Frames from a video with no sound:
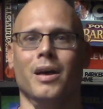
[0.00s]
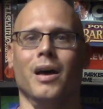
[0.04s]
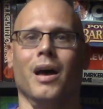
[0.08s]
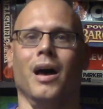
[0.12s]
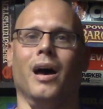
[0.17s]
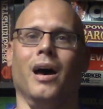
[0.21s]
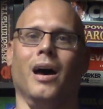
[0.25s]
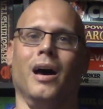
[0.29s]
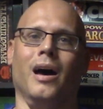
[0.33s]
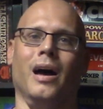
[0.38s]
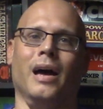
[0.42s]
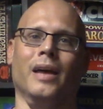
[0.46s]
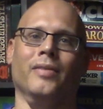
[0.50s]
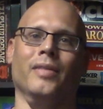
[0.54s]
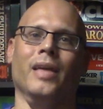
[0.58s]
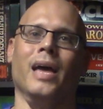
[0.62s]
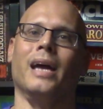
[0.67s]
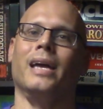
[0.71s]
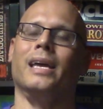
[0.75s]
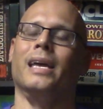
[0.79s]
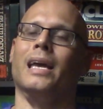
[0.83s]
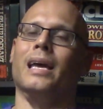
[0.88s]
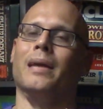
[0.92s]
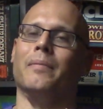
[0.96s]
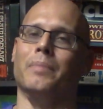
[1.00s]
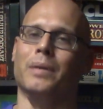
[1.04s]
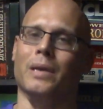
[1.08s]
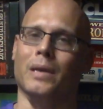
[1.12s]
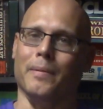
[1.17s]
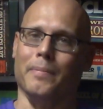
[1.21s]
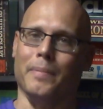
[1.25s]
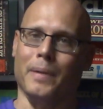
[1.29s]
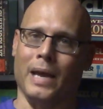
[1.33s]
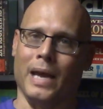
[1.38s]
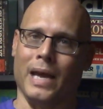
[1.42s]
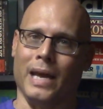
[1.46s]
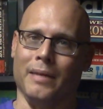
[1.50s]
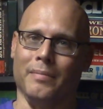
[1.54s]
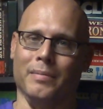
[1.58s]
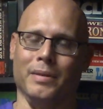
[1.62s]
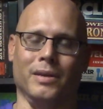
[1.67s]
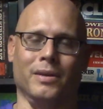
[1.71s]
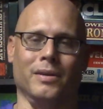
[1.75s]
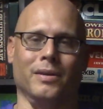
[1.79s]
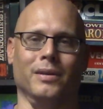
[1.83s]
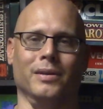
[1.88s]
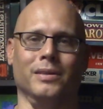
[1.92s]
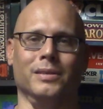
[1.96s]
Uh, and that can be a pain
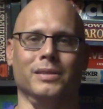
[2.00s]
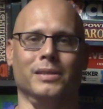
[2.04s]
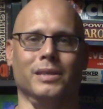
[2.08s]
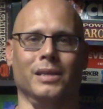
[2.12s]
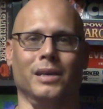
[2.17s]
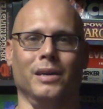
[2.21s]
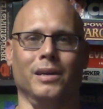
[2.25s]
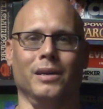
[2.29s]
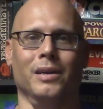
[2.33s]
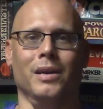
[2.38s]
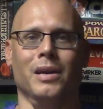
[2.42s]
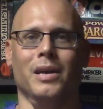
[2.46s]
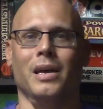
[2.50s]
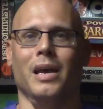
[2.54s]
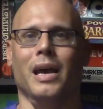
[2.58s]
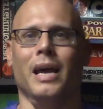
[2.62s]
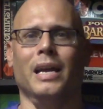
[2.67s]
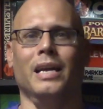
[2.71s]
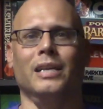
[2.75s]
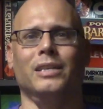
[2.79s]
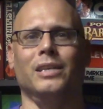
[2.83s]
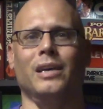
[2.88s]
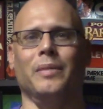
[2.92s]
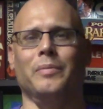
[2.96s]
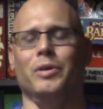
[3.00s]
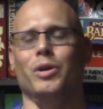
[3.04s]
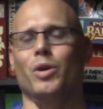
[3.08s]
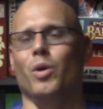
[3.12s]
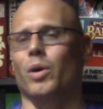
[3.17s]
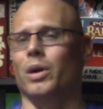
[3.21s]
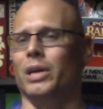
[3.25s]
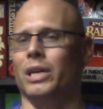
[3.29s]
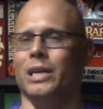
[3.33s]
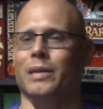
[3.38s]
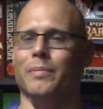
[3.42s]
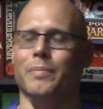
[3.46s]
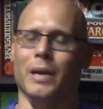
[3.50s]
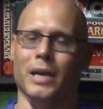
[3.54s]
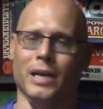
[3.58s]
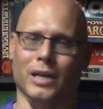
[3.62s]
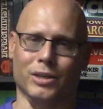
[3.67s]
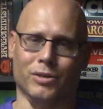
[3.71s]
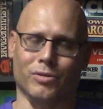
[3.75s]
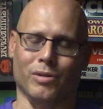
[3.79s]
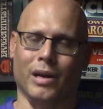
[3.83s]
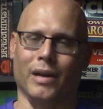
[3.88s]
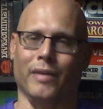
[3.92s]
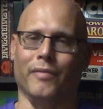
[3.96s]
because uh, anytime you go on eBay to
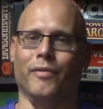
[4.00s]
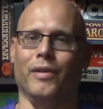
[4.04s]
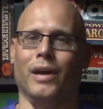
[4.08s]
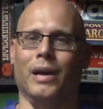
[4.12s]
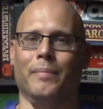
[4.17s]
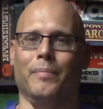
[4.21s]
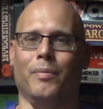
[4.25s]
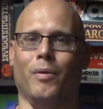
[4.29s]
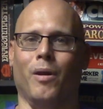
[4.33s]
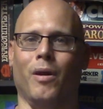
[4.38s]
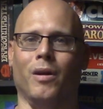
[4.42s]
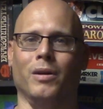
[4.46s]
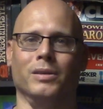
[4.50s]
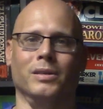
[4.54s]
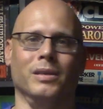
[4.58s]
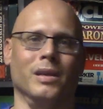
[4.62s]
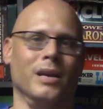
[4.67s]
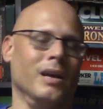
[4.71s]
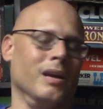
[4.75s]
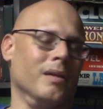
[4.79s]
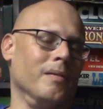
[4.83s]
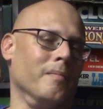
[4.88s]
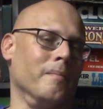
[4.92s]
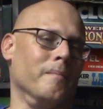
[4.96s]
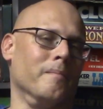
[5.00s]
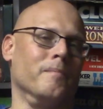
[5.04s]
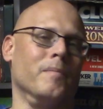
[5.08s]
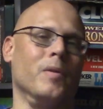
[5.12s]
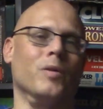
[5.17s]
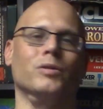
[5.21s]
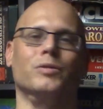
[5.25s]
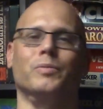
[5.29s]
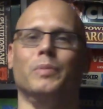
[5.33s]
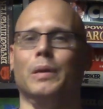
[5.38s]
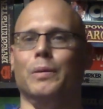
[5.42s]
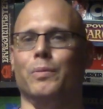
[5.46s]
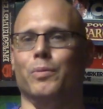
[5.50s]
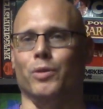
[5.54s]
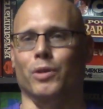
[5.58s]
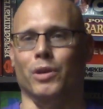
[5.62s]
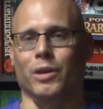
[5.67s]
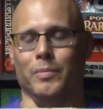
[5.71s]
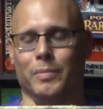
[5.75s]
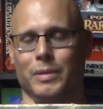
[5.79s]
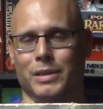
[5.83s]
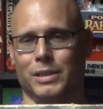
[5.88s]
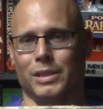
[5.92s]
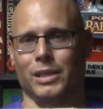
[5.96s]
try to find parts, most people are
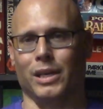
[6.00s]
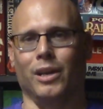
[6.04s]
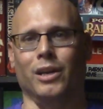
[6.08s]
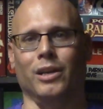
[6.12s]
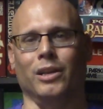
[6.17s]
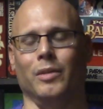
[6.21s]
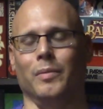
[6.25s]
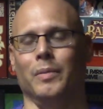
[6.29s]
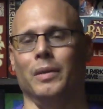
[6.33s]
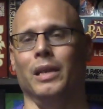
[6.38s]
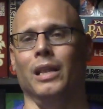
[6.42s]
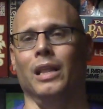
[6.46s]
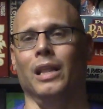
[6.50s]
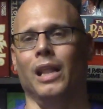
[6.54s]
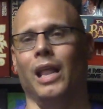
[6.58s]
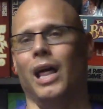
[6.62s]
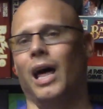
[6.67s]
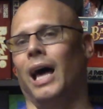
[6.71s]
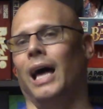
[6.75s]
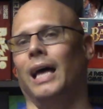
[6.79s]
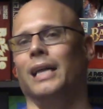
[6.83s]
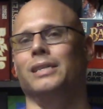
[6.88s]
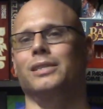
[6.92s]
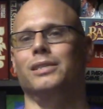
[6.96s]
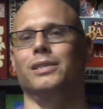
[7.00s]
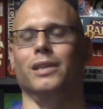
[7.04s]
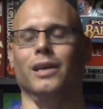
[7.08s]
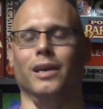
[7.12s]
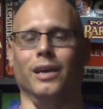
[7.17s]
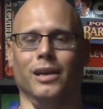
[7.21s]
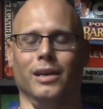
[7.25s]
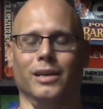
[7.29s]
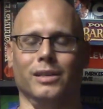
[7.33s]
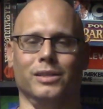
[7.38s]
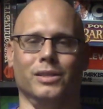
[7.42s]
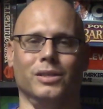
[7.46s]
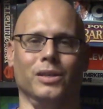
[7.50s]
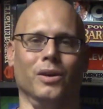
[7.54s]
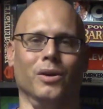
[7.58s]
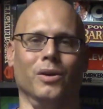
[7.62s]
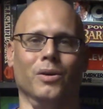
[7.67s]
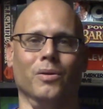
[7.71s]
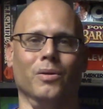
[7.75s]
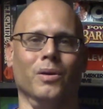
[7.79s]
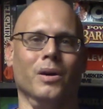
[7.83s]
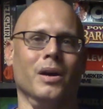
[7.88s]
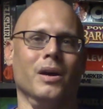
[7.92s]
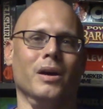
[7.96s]
going to be selling them in lots. Uh,
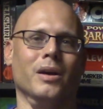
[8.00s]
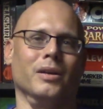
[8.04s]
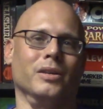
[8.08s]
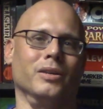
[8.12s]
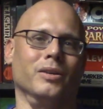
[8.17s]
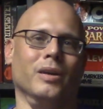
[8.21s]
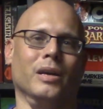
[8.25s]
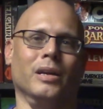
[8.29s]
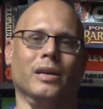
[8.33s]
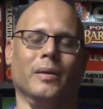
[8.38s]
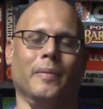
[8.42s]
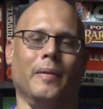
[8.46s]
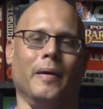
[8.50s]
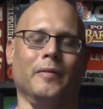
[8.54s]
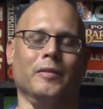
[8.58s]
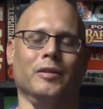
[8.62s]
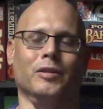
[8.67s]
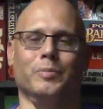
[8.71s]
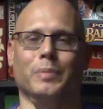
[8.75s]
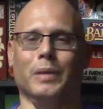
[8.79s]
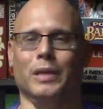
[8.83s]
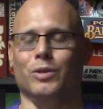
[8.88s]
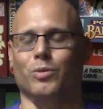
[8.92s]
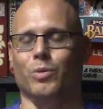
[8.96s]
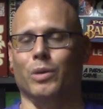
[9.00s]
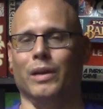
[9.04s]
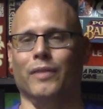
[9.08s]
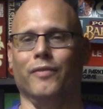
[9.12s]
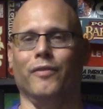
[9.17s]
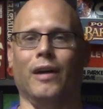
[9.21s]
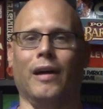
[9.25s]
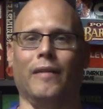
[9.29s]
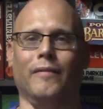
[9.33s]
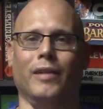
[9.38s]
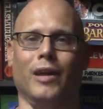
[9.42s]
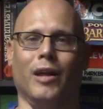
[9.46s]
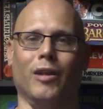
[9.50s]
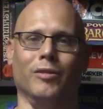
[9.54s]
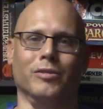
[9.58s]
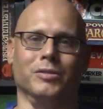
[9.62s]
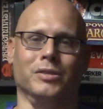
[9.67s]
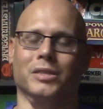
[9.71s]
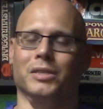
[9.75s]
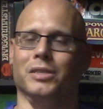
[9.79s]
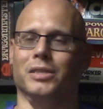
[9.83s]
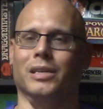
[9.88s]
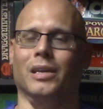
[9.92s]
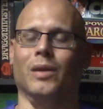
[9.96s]
so you end up having to spend $25
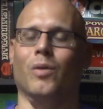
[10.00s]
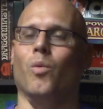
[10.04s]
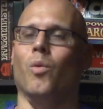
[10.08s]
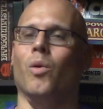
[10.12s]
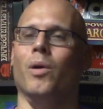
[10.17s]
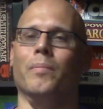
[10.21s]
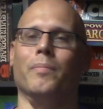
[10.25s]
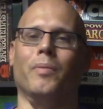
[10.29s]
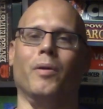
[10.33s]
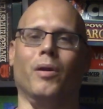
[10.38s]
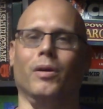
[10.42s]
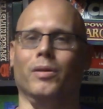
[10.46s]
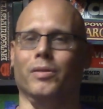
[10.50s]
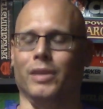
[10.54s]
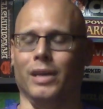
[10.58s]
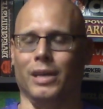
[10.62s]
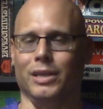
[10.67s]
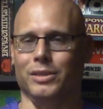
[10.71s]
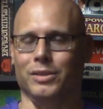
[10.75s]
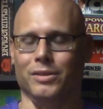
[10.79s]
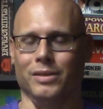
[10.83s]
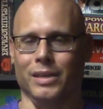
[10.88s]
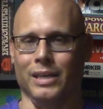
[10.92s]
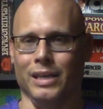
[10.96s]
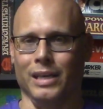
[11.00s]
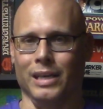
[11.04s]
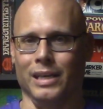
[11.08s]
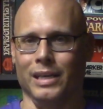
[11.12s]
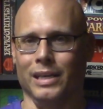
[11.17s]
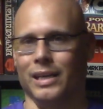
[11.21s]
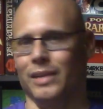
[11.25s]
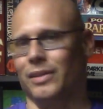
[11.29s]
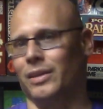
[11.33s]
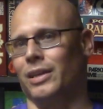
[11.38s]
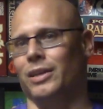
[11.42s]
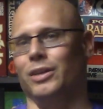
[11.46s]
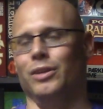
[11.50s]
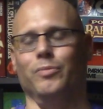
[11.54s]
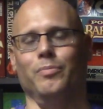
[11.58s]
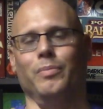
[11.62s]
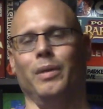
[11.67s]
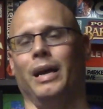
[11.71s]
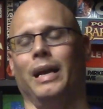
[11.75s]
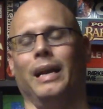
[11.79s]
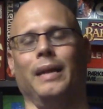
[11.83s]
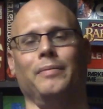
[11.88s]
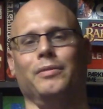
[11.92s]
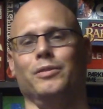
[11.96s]
just to get one part that you need, and then you
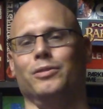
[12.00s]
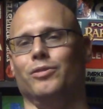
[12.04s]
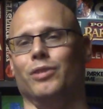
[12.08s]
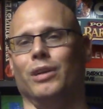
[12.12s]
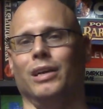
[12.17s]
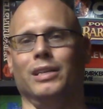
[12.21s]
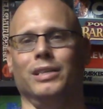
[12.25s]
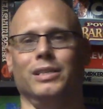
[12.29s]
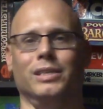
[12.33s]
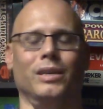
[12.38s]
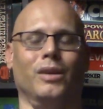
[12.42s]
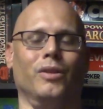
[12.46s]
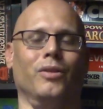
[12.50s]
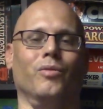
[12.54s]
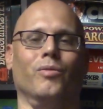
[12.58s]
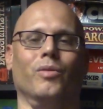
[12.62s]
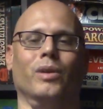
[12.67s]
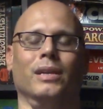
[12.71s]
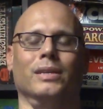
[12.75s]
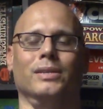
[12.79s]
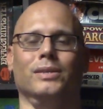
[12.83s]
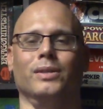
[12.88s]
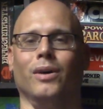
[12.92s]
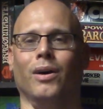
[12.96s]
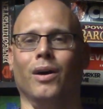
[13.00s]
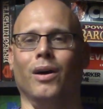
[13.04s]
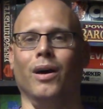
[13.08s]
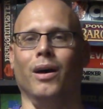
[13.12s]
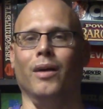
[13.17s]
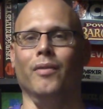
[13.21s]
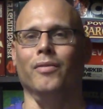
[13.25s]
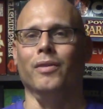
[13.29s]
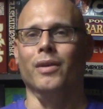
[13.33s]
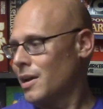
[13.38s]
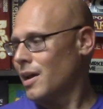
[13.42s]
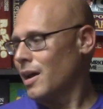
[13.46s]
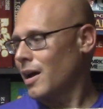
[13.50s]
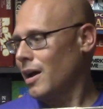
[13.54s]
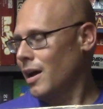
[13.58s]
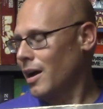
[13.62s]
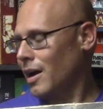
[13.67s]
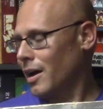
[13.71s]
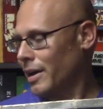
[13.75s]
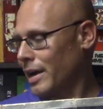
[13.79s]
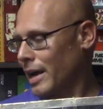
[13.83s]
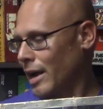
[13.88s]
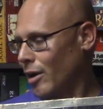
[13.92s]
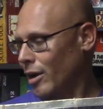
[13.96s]
might have to try to sell the rest off.
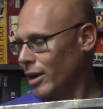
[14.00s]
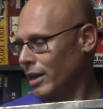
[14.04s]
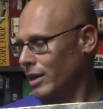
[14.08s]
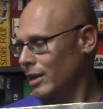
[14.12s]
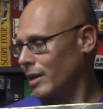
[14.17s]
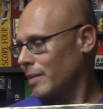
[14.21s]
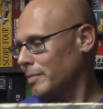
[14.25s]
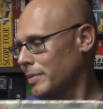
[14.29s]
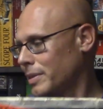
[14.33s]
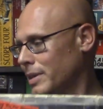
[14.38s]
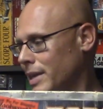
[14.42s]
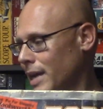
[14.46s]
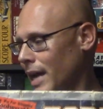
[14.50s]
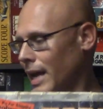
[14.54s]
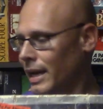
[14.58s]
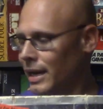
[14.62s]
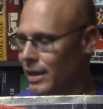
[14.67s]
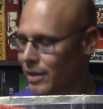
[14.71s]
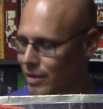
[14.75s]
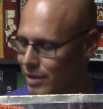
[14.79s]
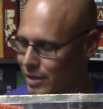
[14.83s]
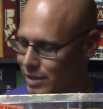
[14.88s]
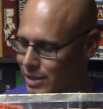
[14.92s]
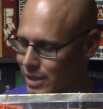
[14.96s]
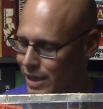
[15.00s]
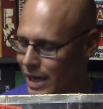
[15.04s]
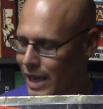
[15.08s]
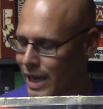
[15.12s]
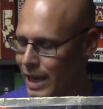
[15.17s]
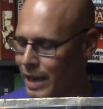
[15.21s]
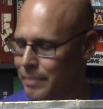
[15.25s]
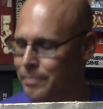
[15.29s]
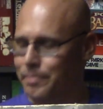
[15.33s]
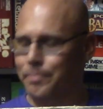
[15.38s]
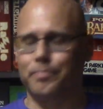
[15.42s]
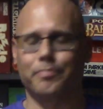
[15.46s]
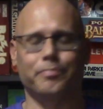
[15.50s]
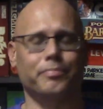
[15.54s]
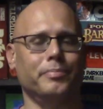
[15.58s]
Uh, now, I ended up getting this game